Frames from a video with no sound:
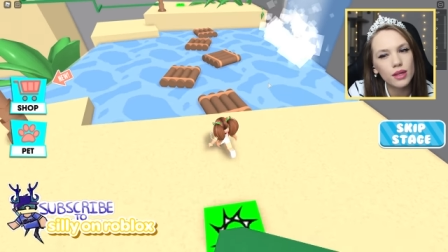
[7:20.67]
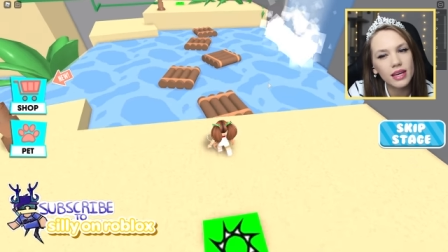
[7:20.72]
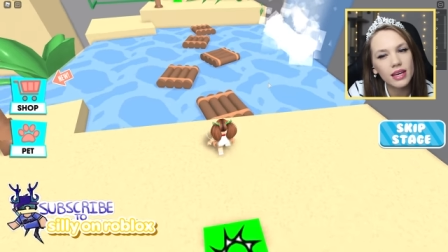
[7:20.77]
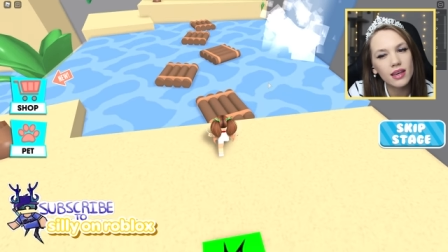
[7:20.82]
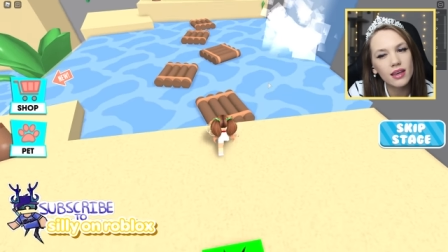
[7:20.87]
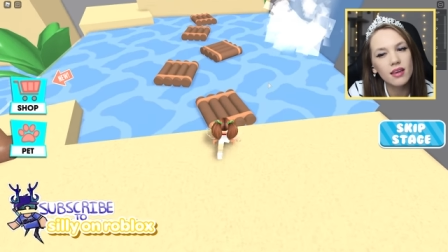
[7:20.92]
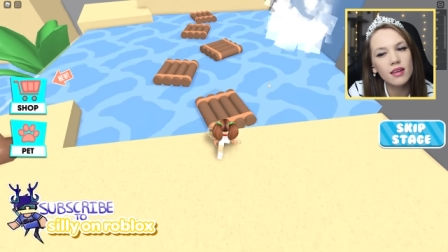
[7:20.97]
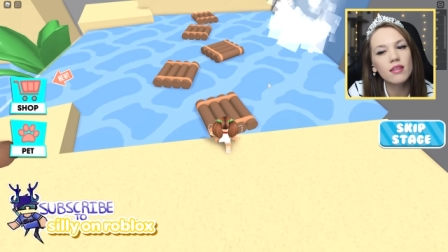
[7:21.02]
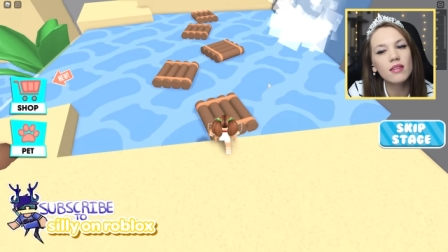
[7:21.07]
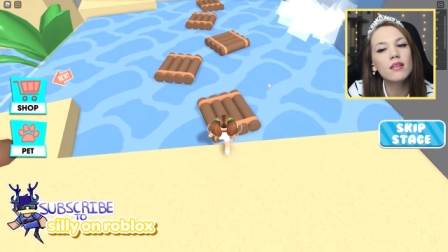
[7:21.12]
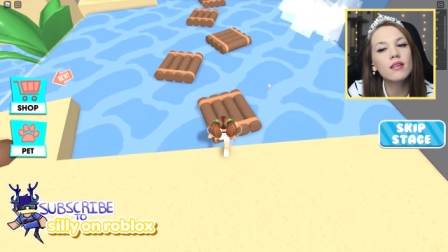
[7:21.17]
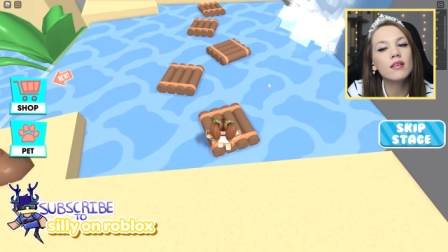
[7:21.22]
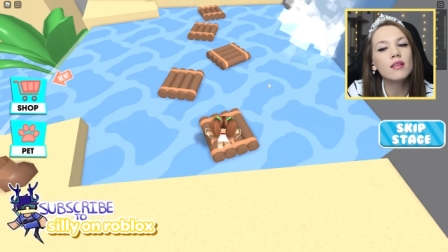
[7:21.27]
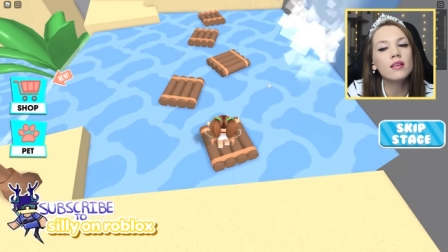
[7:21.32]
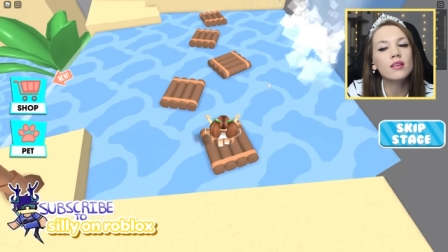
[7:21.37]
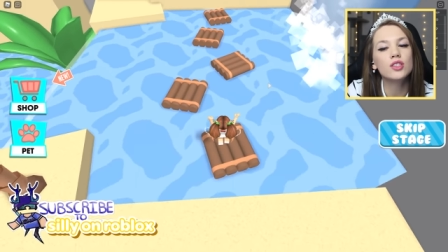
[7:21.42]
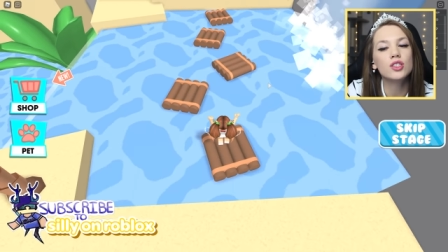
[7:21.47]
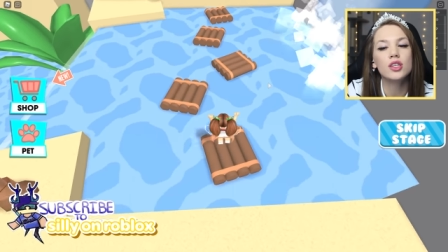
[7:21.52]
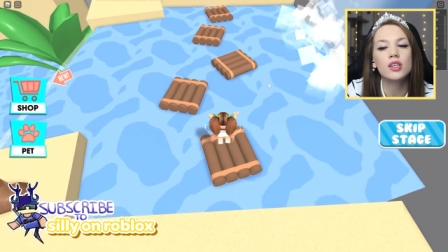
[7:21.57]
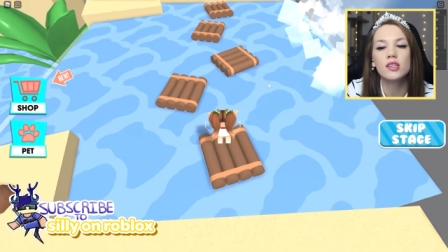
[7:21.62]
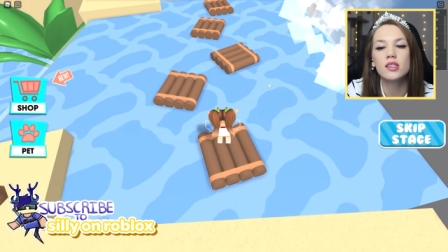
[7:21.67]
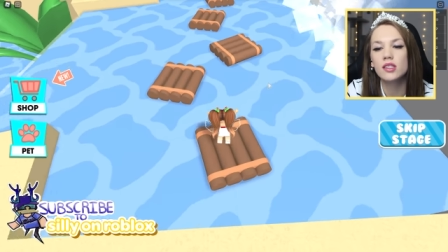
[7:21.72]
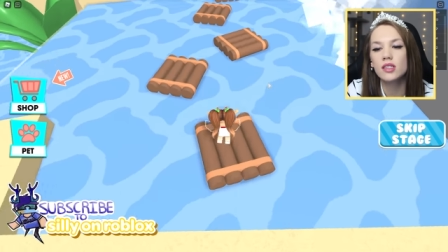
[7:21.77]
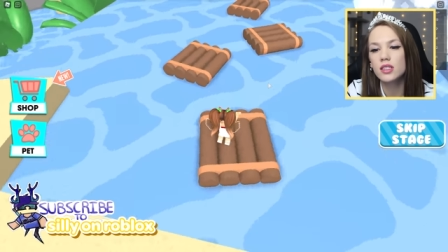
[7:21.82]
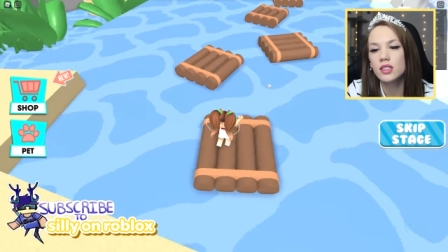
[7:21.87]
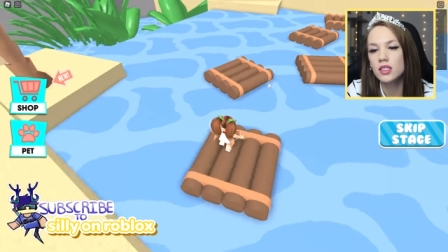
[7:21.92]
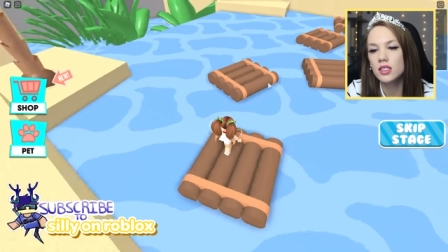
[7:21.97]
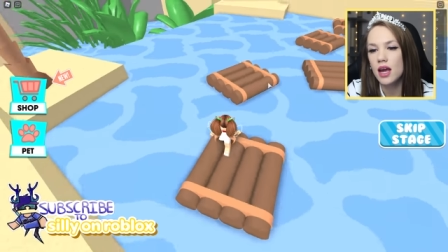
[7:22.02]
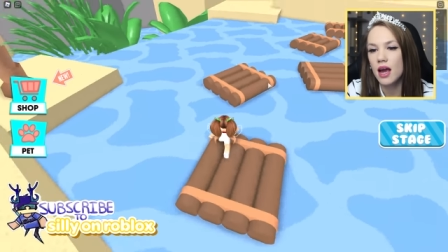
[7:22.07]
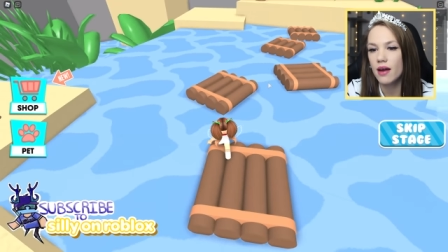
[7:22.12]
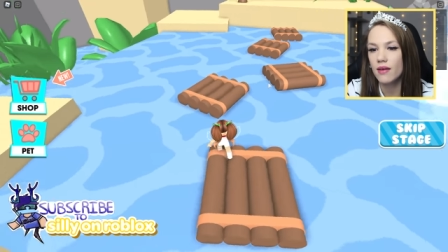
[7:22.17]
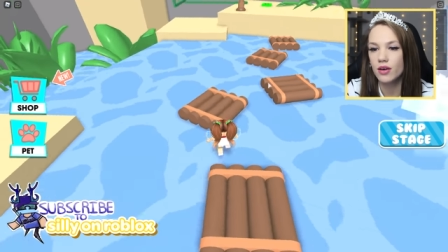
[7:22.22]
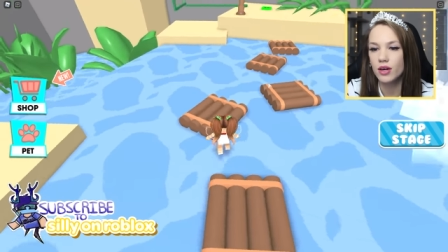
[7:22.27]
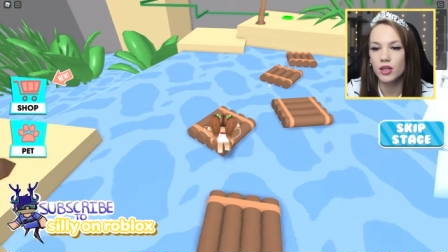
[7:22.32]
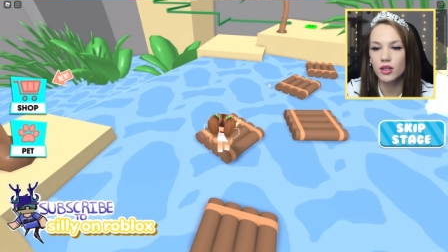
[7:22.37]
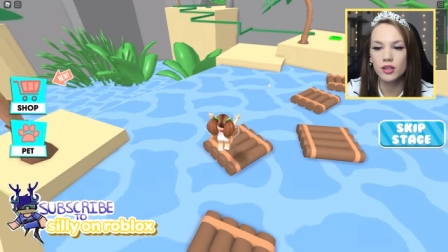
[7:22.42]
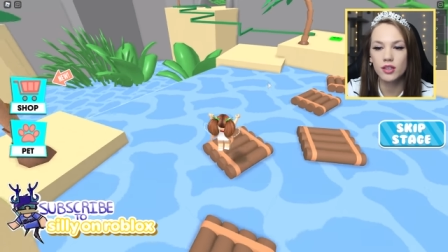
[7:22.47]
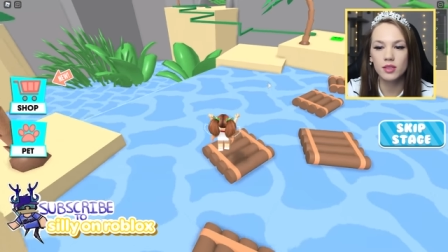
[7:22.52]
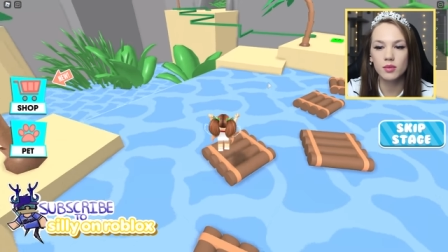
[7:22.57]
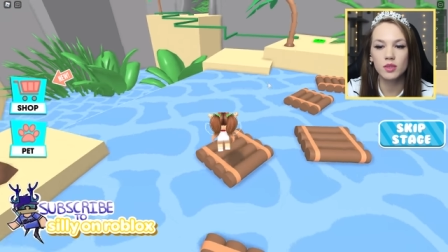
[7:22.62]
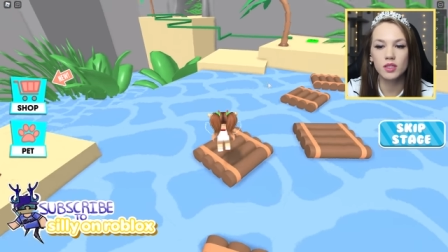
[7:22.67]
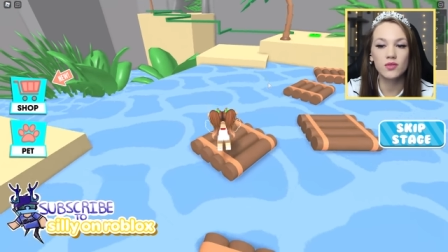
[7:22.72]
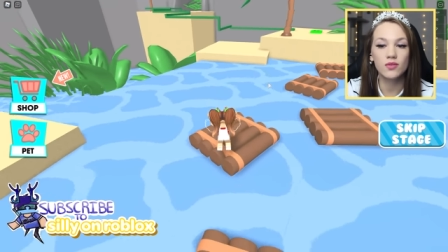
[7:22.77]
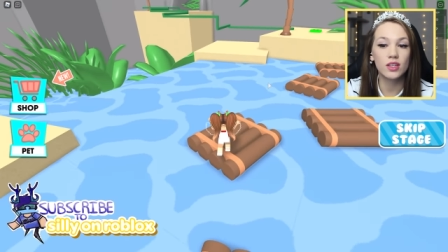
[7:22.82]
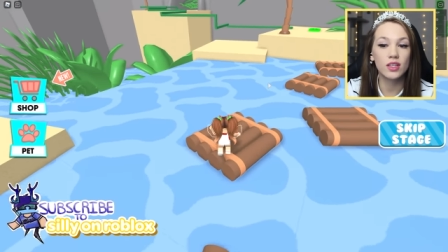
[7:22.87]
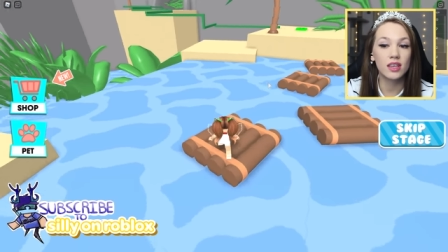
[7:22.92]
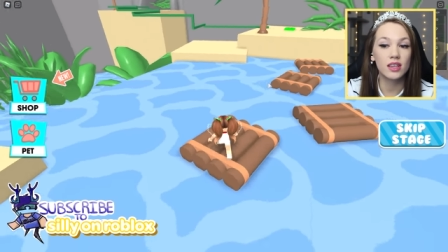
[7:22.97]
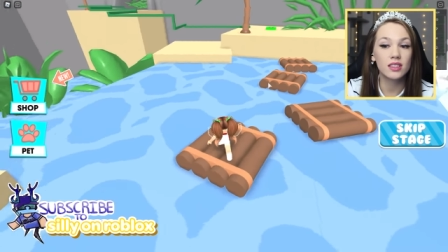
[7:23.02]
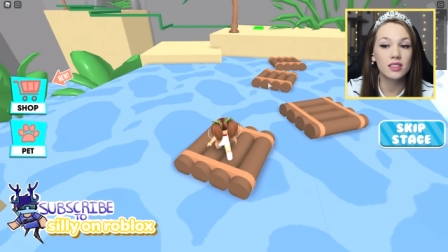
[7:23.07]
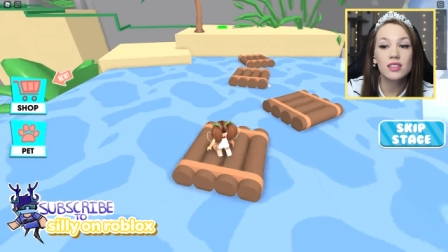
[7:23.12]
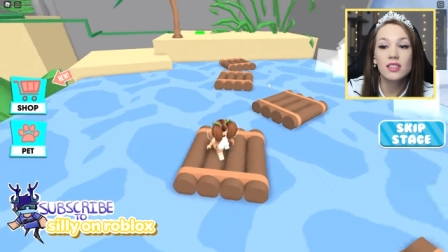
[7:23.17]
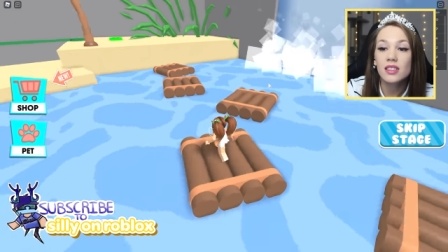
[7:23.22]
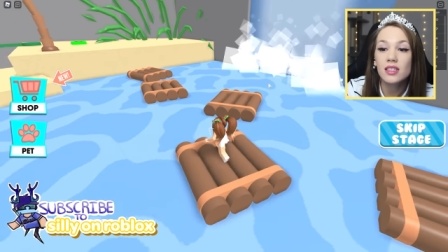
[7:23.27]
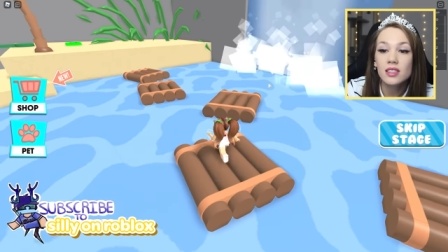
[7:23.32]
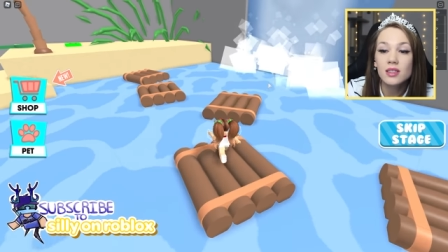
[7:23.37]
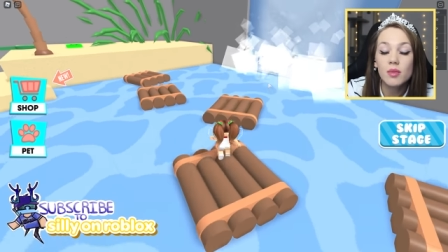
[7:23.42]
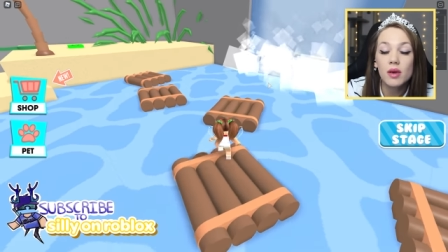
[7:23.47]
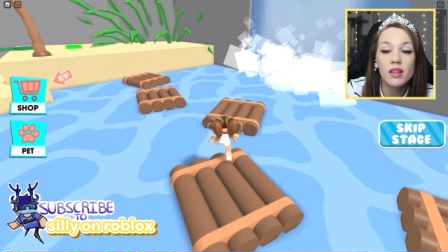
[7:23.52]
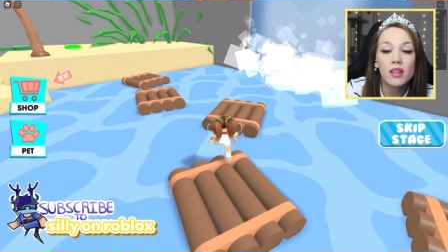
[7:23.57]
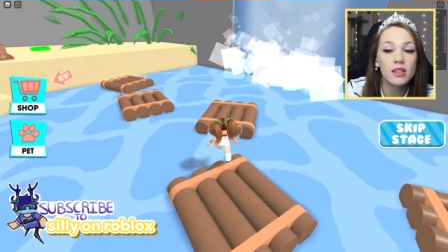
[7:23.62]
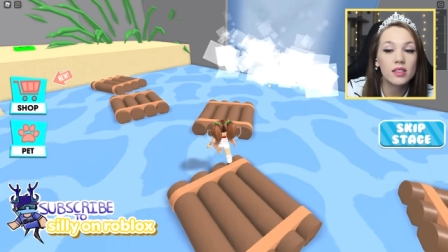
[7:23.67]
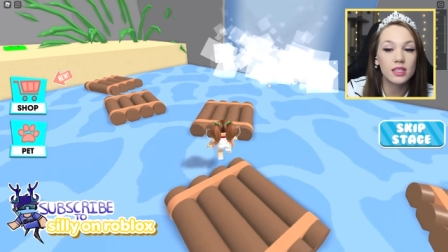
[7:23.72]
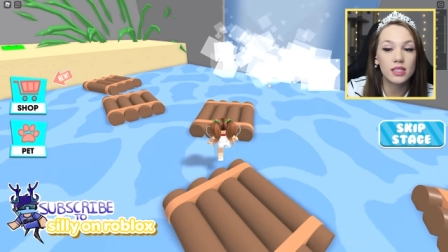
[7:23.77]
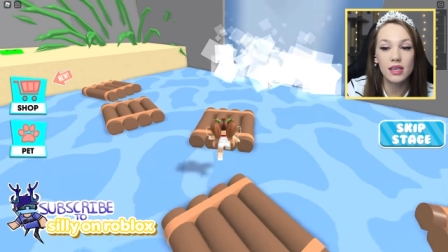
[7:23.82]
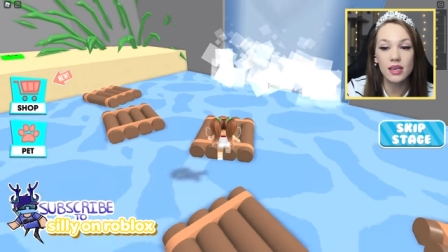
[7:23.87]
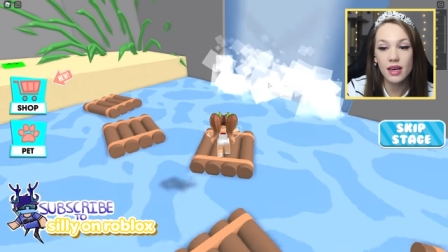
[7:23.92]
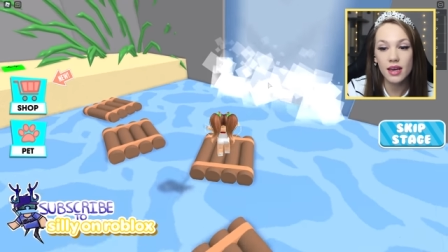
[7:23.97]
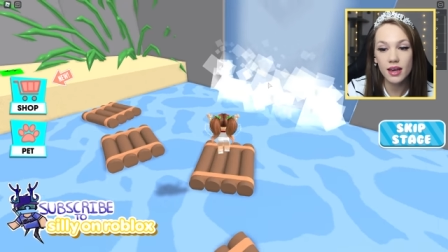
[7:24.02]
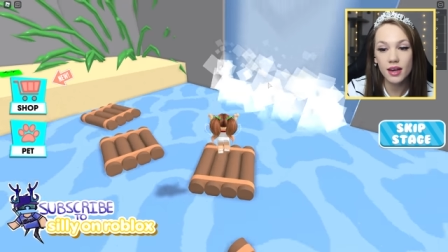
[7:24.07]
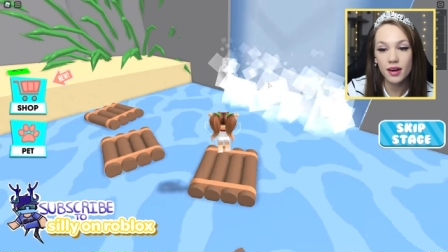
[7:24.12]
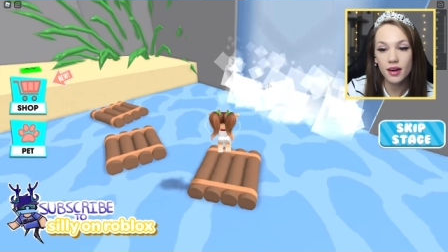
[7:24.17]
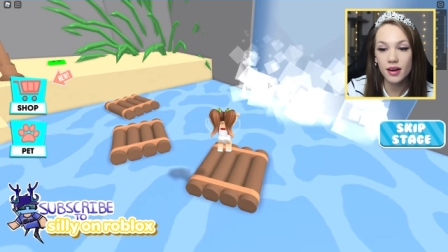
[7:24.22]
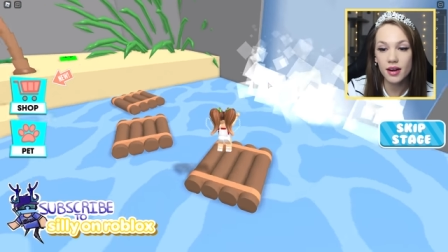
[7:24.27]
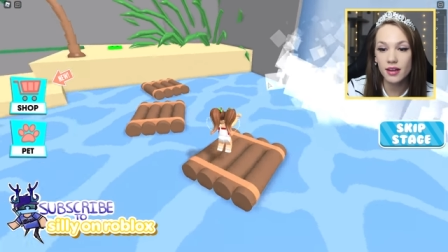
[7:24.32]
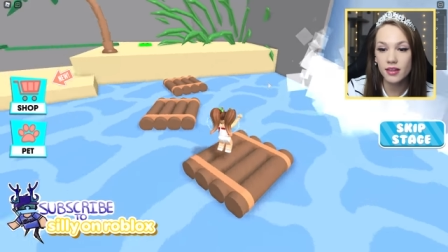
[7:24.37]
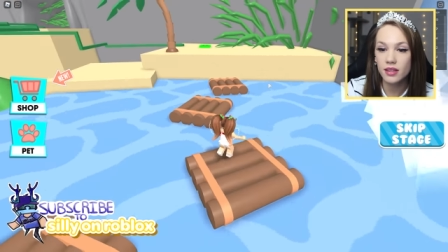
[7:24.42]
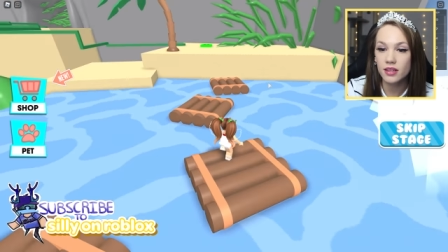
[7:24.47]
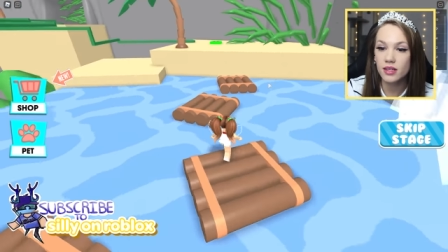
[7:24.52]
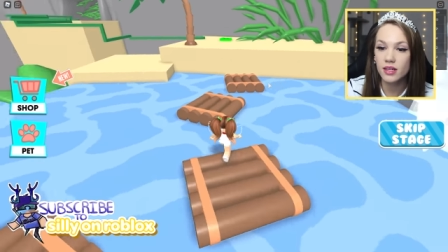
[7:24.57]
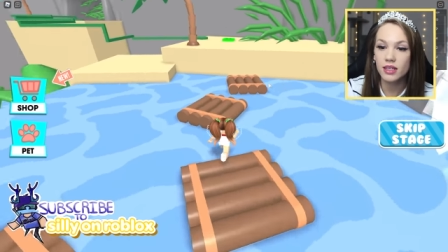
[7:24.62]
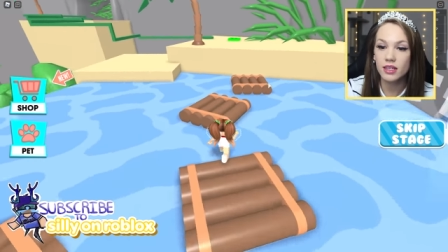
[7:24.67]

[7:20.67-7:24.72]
like either just have it Christmas for like six months a year and then